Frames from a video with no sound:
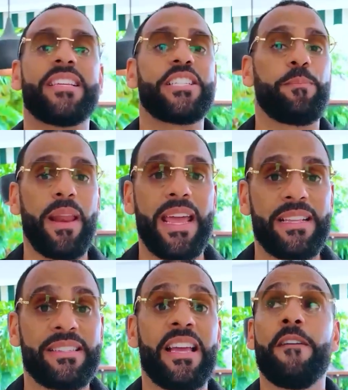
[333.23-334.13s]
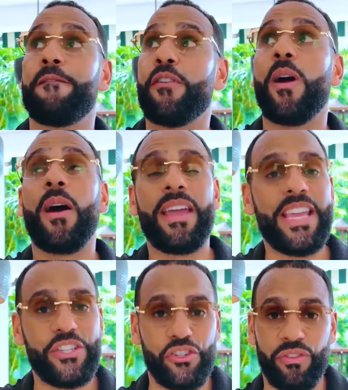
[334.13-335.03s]
explains throughout
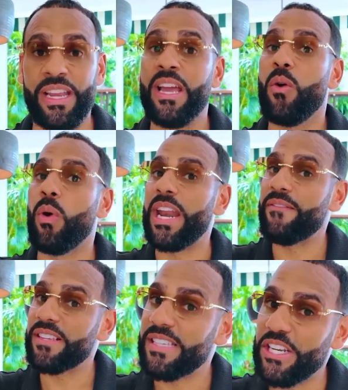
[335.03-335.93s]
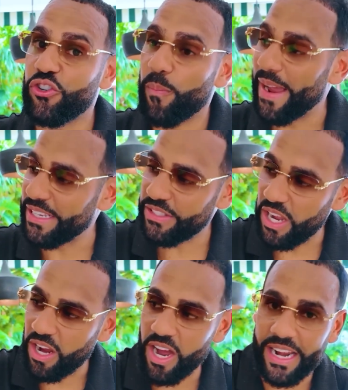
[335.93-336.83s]
history, whenever central banks
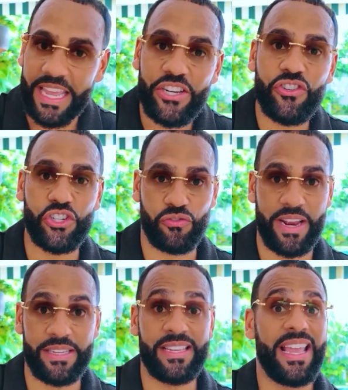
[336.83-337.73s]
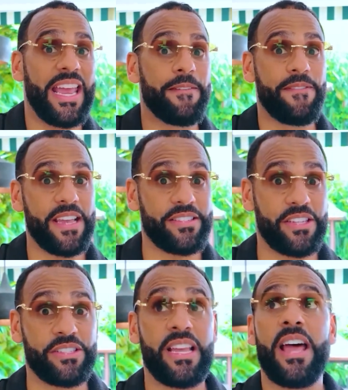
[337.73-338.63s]
start cutting interest rates,
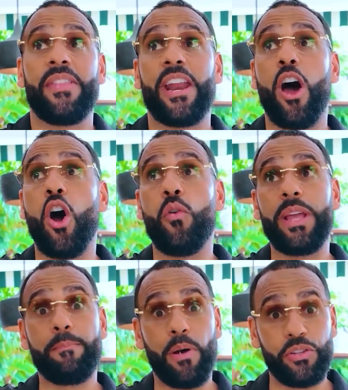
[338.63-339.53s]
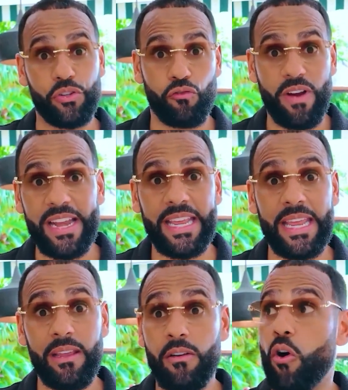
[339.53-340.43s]
investors that are owning bonds
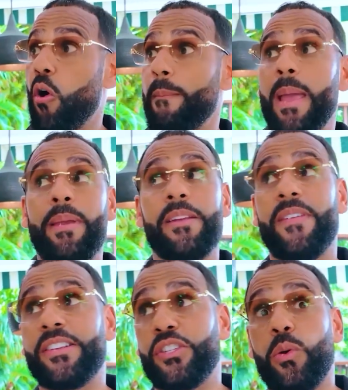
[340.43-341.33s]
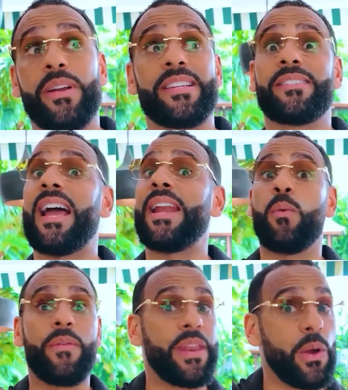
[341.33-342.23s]
already, or maybe investors who are deciding
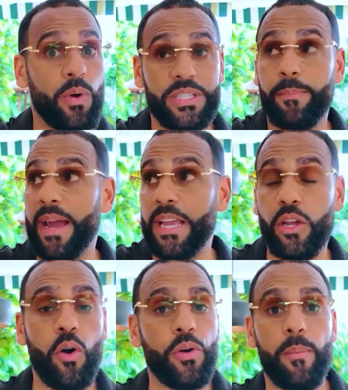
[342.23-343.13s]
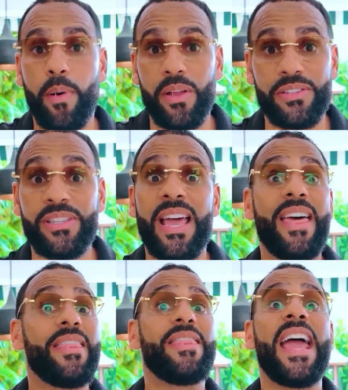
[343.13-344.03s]
whether they want to buy gold or bonds,
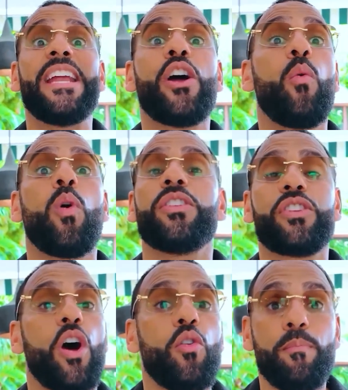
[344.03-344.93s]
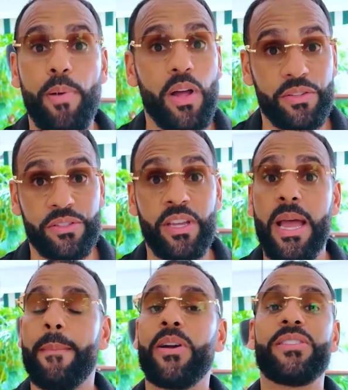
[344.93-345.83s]
they don't want to own bonds
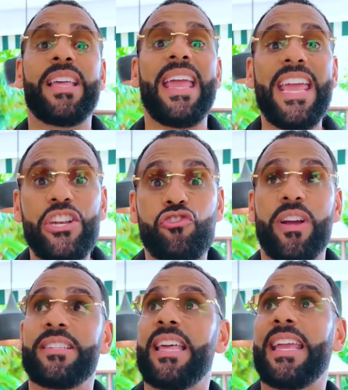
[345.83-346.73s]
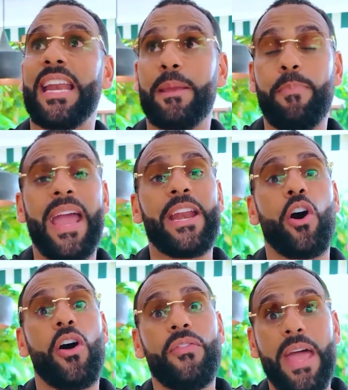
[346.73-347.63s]
because the interest they're getting paid
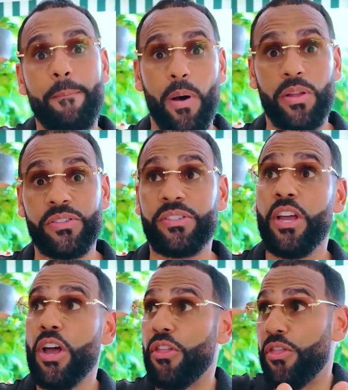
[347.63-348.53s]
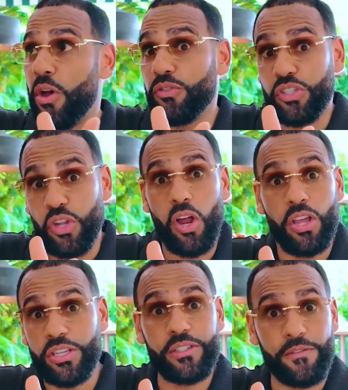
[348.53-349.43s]
on their bonds, those
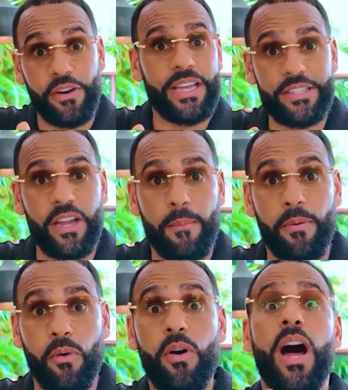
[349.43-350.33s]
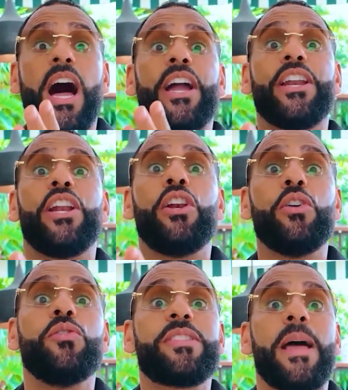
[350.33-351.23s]
dollars, for an example, are going to
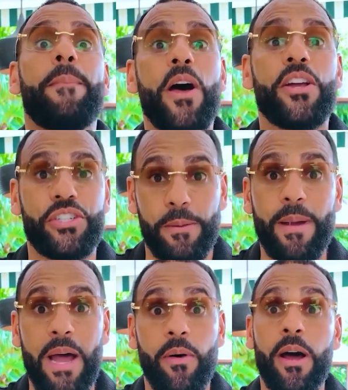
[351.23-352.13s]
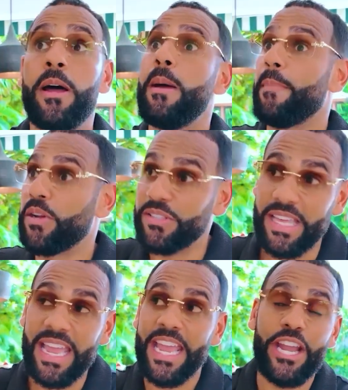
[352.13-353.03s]
lose their purchasing power because the
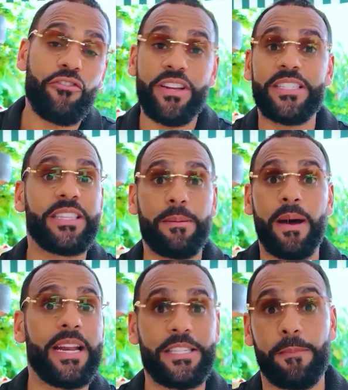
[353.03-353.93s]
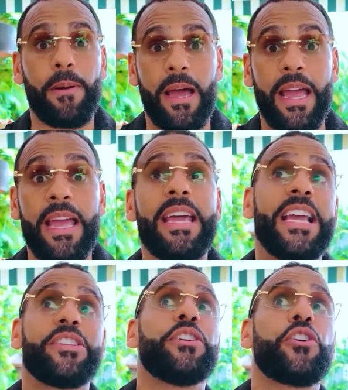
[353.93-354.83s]
increase in the money supply
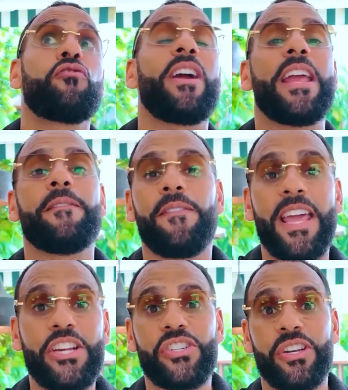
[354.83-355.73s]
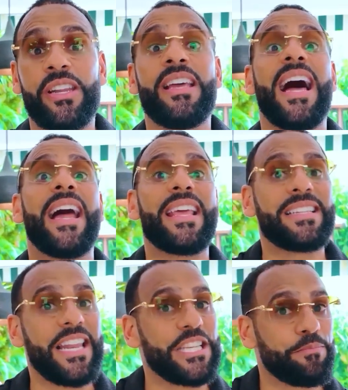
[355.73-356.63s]
is going to create inflation and there's
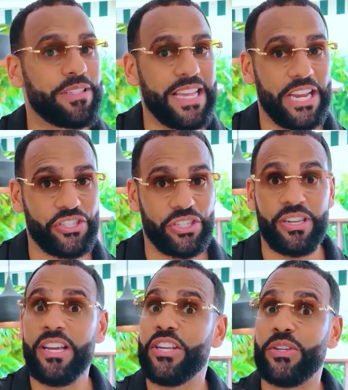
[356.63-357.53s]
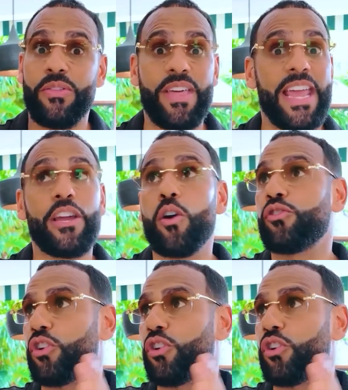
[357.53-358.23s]
less protection. So they go to